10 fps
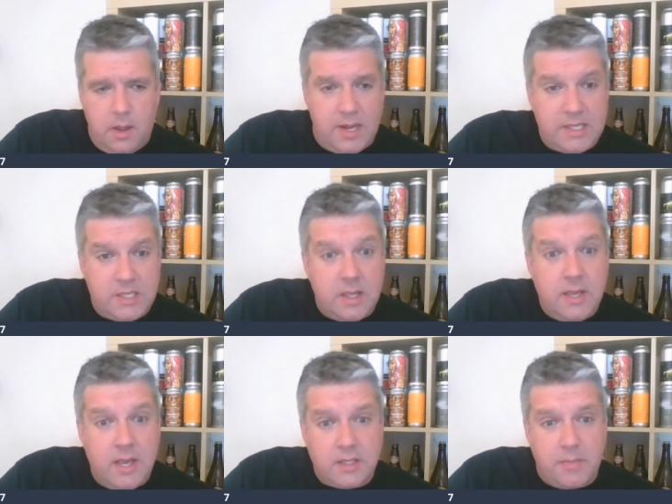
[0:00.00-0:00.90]
And
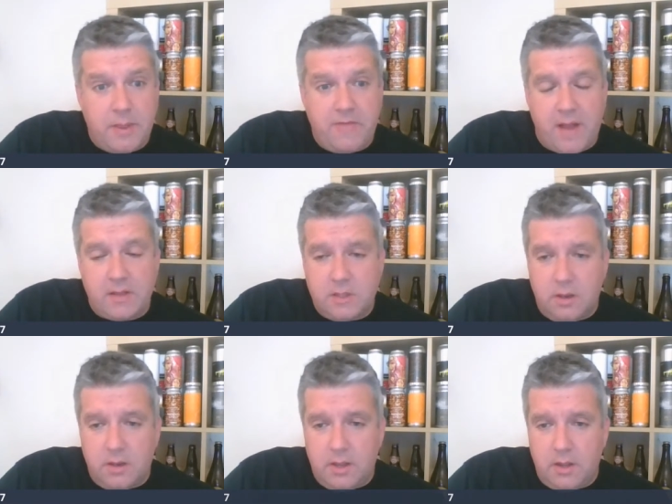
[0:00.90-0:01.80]
he's a big fan,
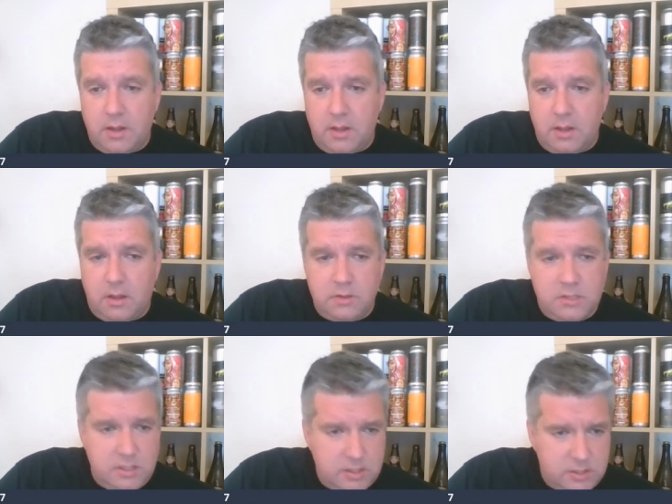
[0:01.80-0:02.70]
so he'll
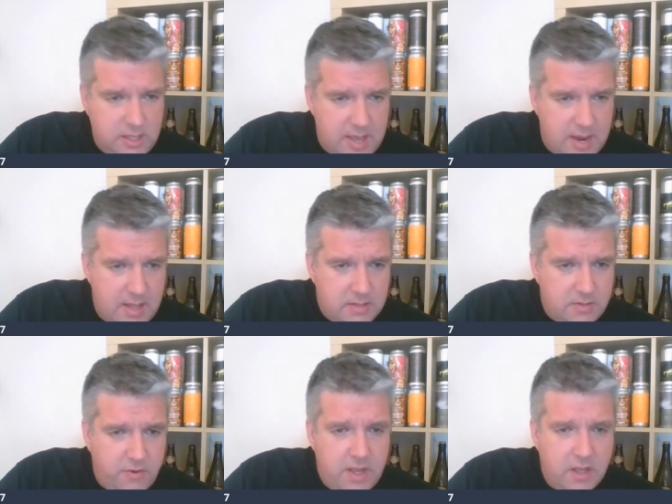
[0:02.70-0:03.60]
continue just to get in.
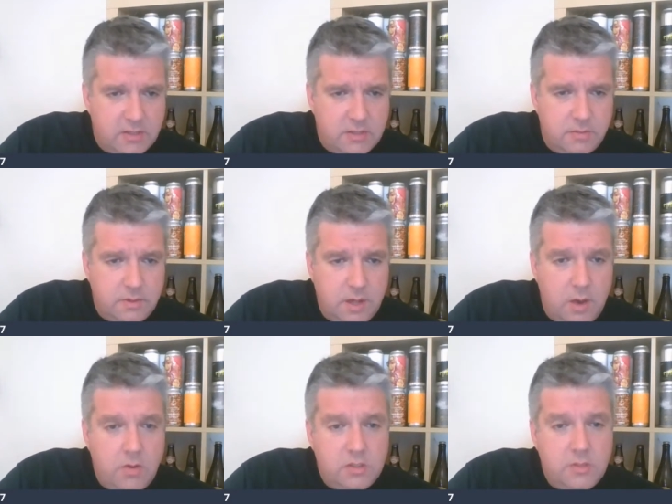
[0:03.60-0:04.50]
So Freehills,
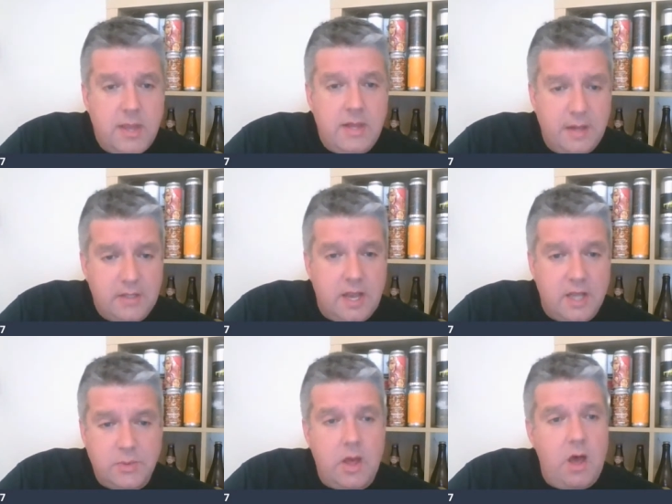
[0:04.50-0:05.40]
local to me. Nice
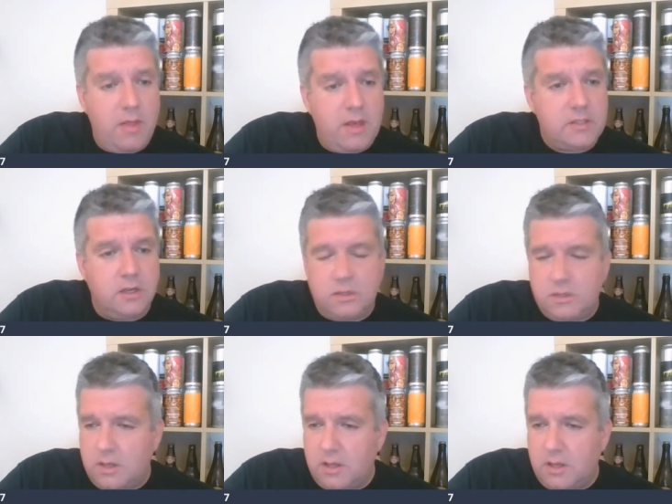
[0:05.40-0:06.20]
guys. Well, oh, that's good.